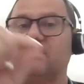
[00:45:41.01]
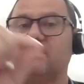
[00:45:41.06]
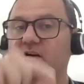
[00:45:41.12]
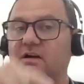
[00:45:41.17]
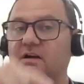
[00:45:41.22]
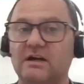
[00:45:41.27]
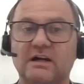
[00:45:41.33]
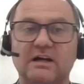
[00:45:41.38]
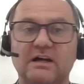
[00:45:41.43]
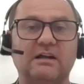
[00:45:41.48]

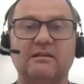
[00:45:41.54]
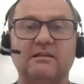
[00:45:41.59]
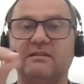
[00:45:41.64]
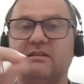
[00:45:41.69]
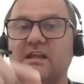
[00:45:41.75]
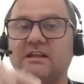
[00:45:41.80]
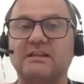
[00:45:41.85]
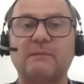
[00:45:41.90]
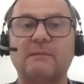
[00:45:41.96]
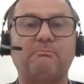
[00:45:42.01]

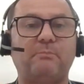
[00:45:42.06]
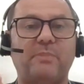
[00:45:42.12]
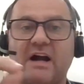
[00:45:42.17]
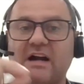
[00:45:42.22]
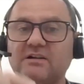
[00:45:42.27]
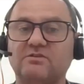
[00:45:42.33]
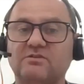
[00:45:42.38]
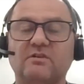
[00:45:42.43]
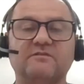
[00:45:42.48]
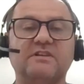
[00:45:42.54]
that are
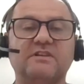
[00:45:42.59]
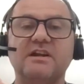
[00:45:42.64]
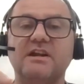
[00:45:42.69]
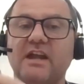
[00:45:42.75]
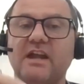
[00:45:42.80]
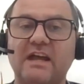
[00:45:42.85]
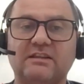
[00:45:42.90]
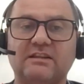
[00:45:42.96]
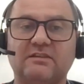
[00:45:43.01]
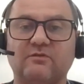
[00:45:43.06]
part of the
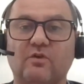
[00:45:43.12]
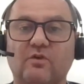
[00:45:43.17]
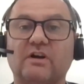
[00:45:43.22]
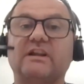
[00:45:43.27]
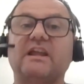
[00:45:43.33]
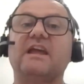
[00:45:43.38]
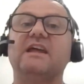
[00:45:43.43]
network